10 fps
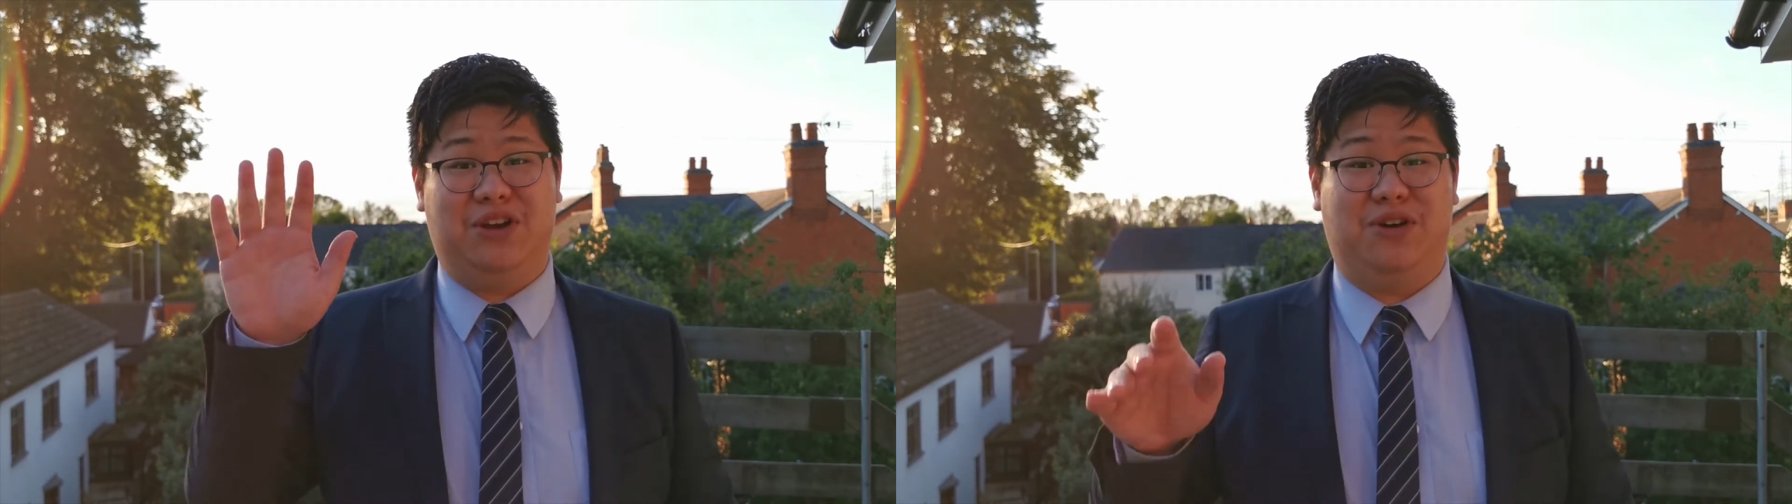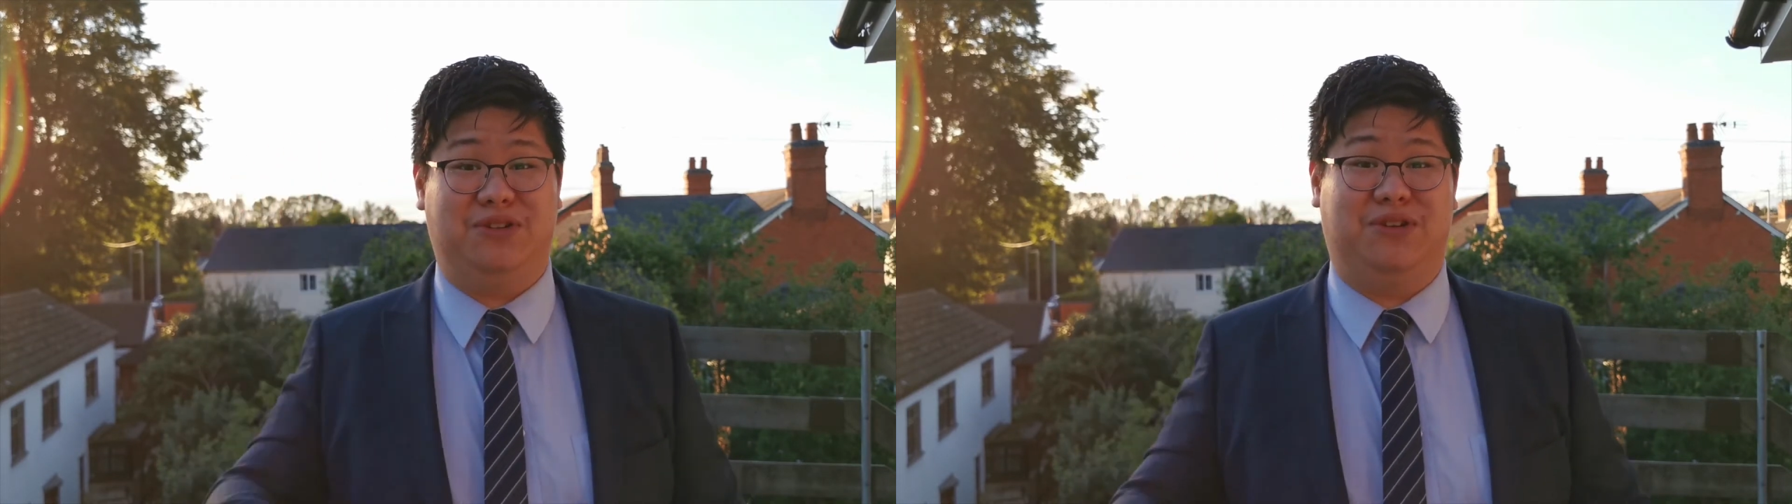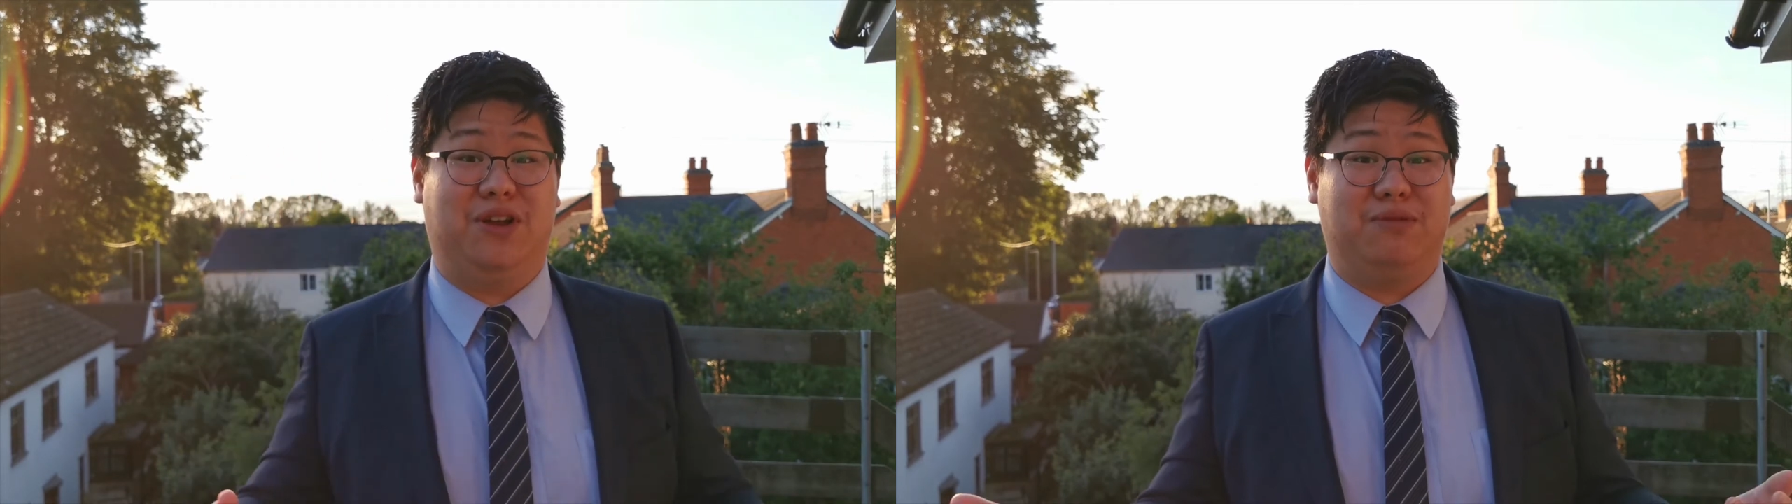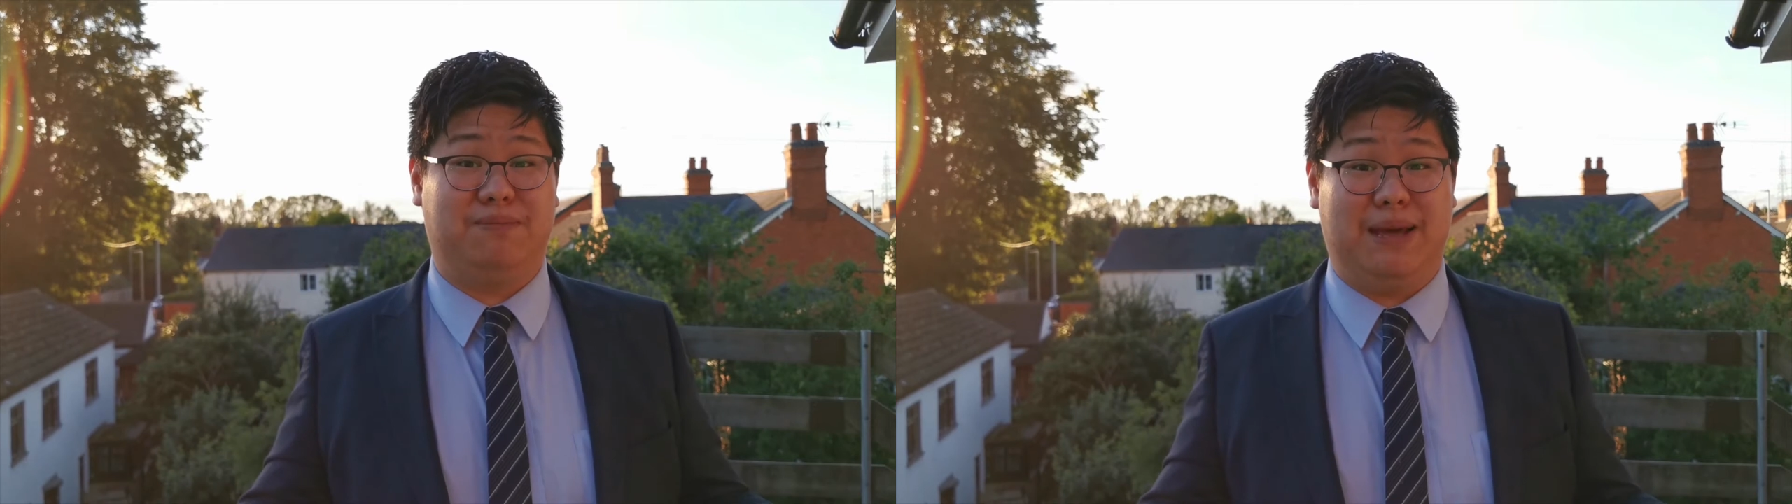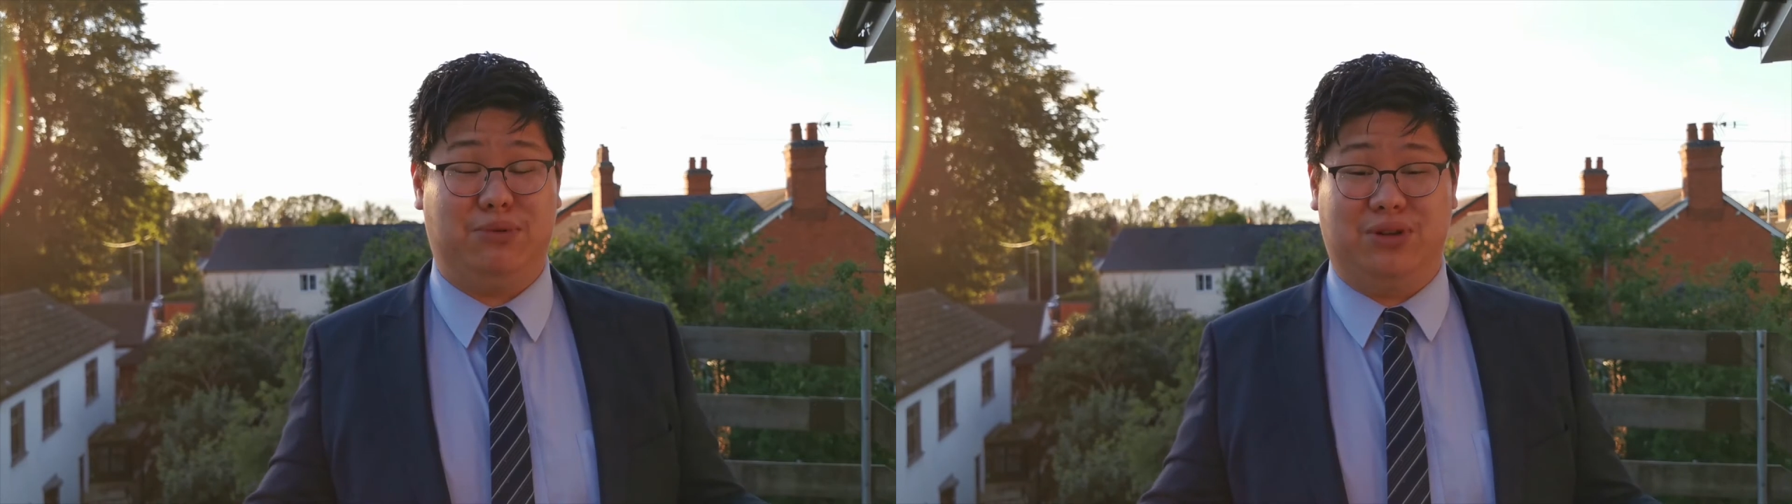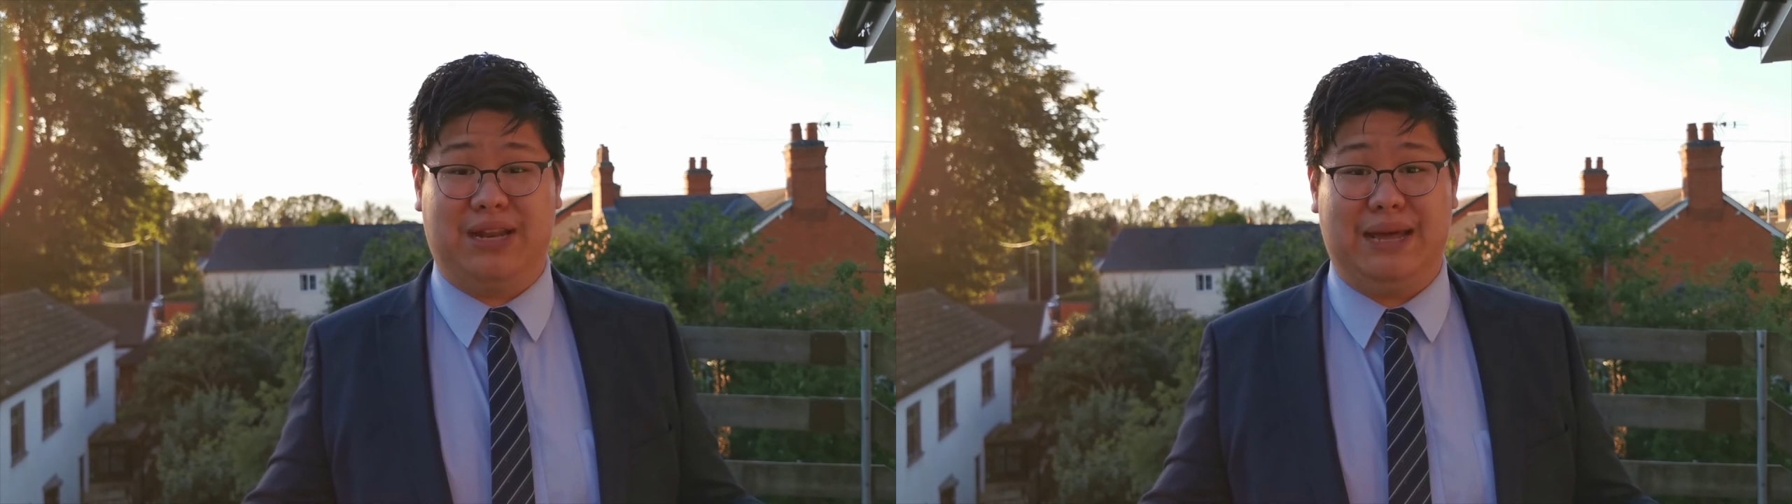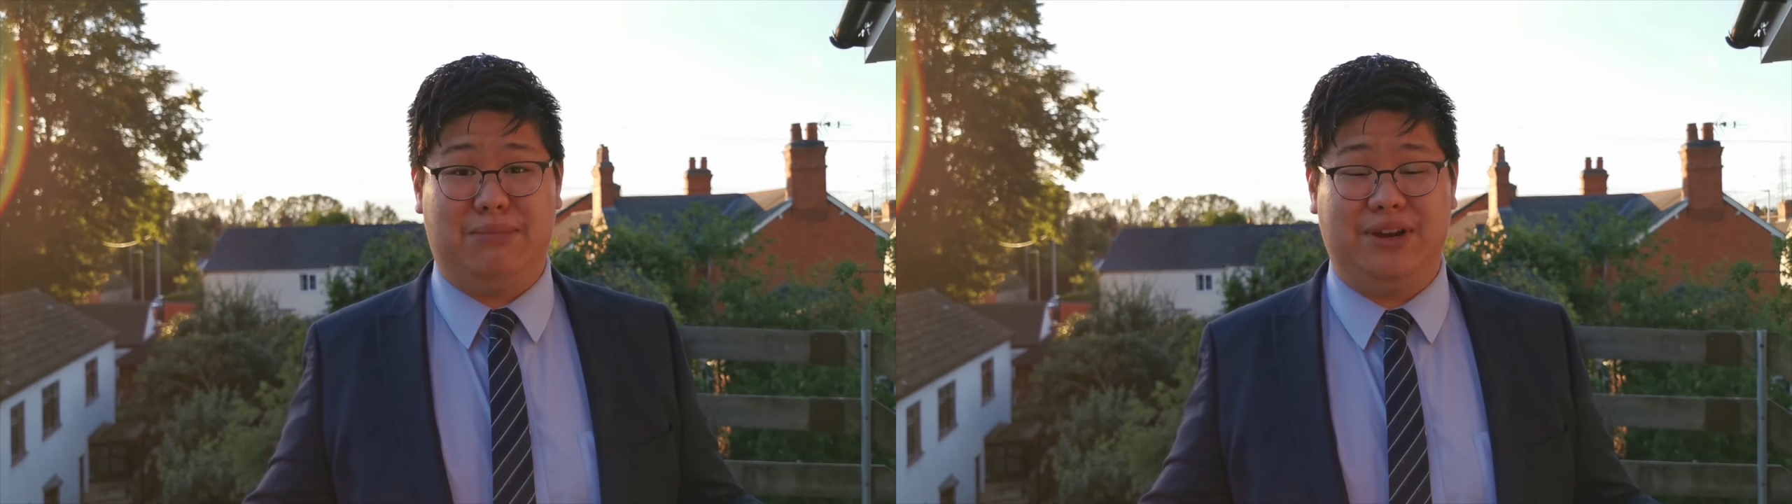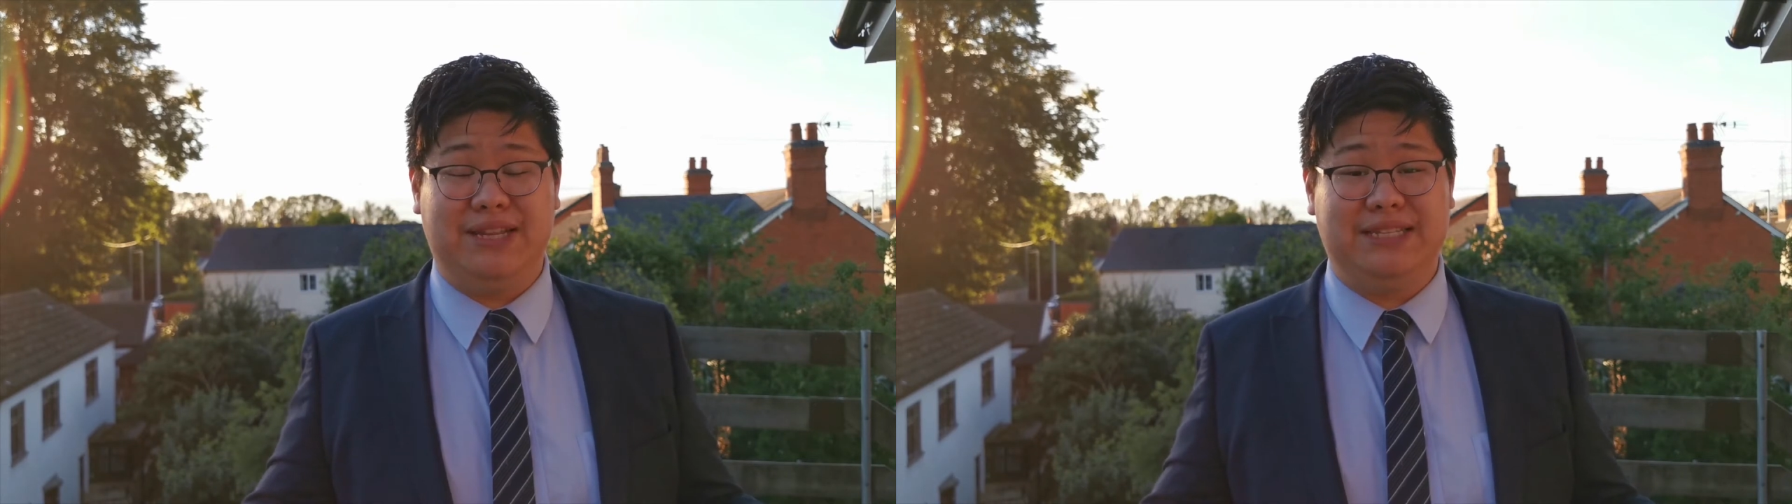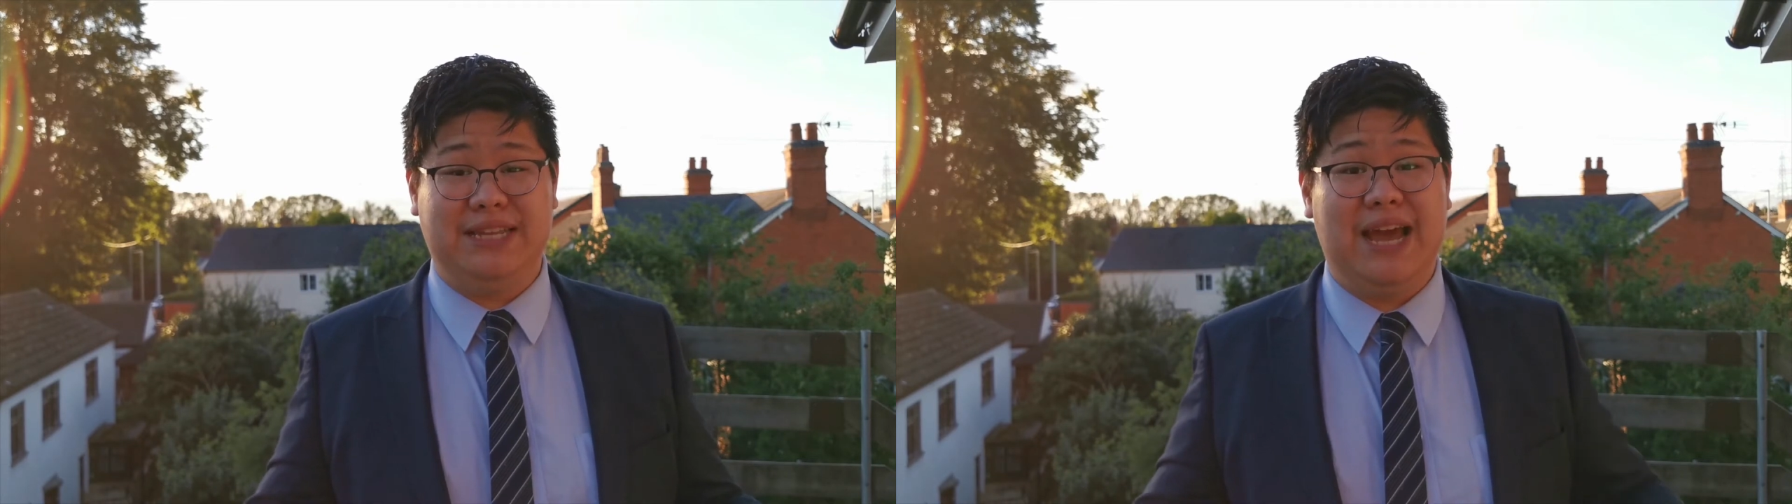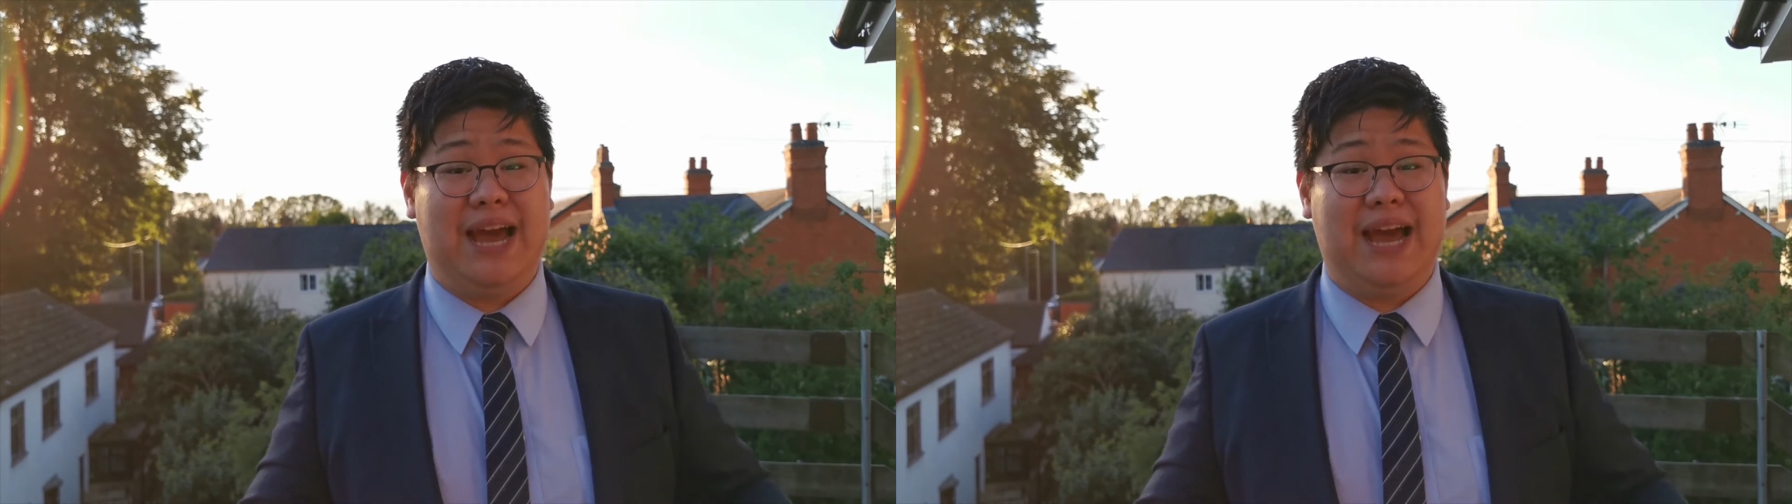on Blackboard Collaborate